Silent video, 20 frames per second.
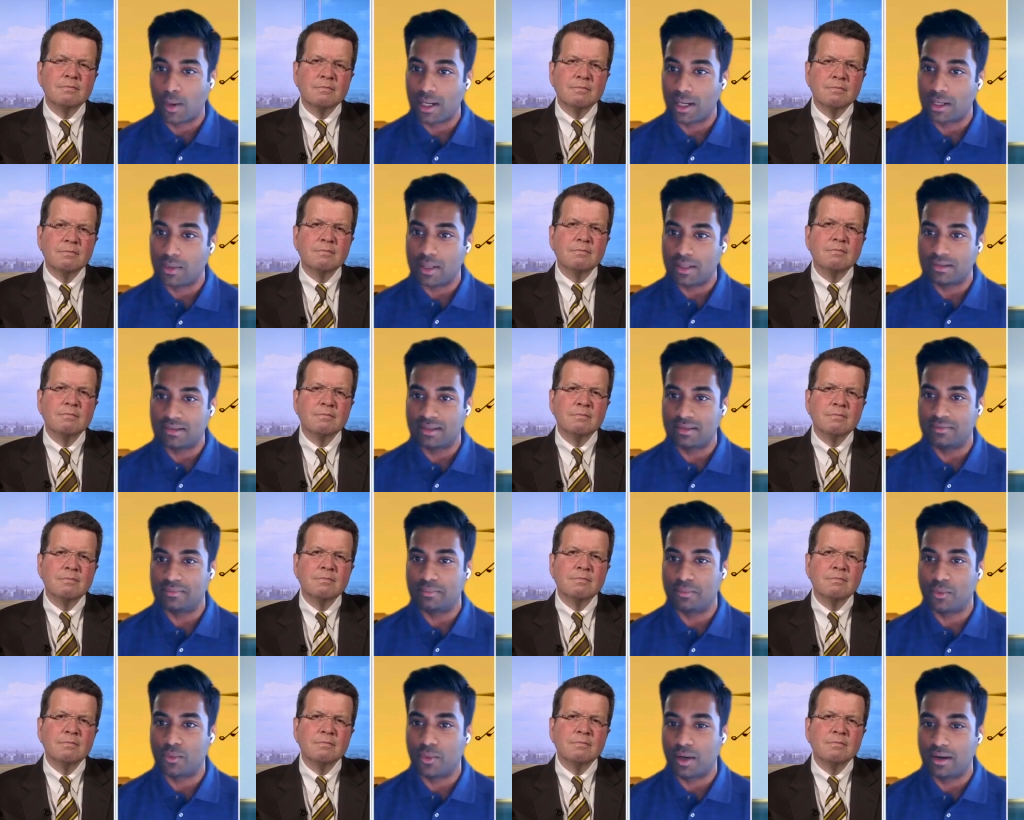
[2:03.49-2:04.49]
Speaker 1: aggressive,
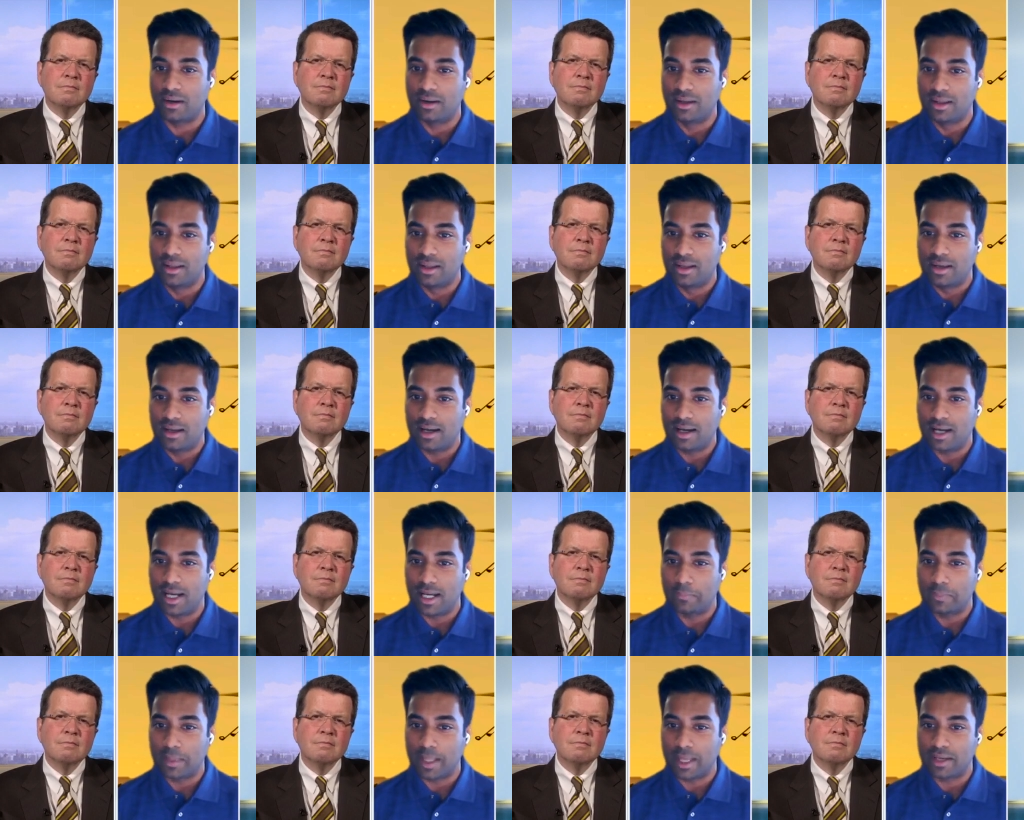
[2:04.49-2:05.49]
more
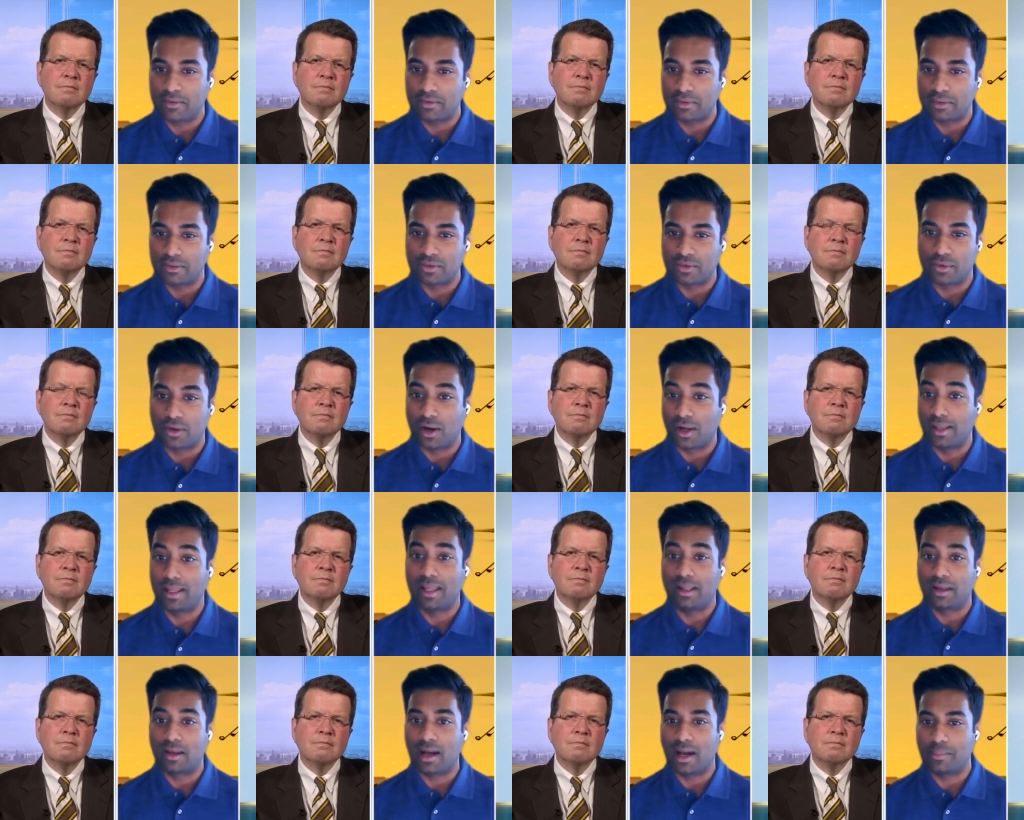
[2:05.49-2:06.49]
um, like so-called
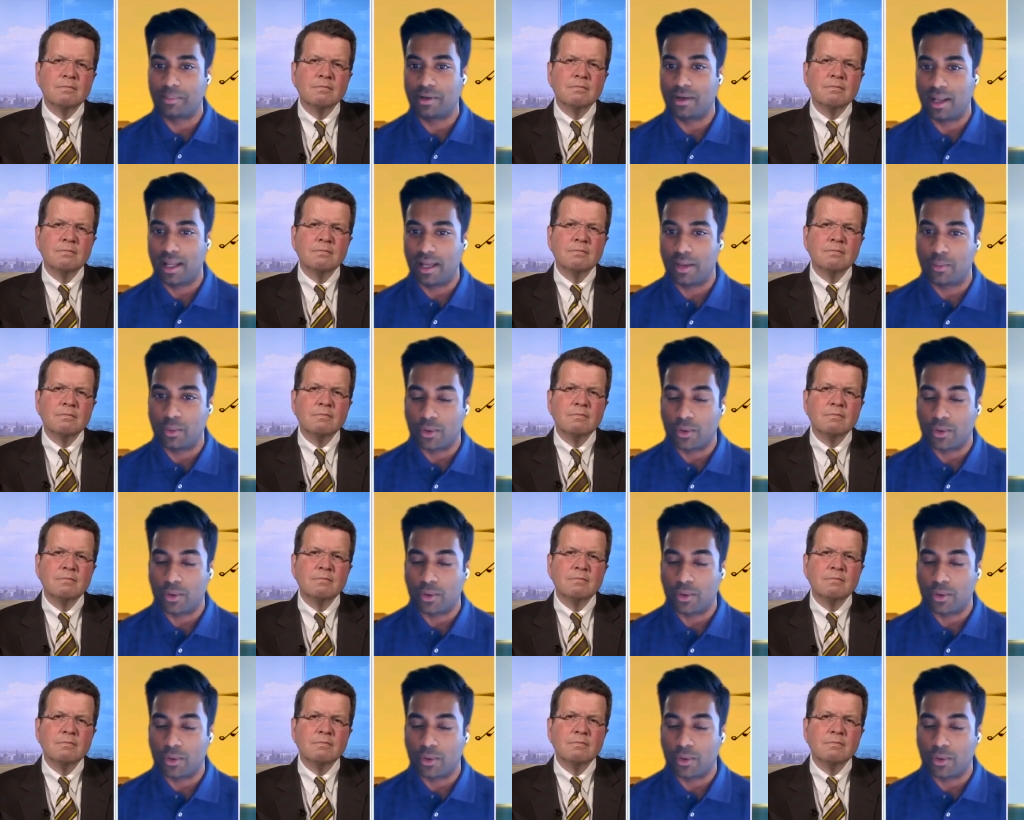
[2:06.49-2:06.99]
helicopter-like.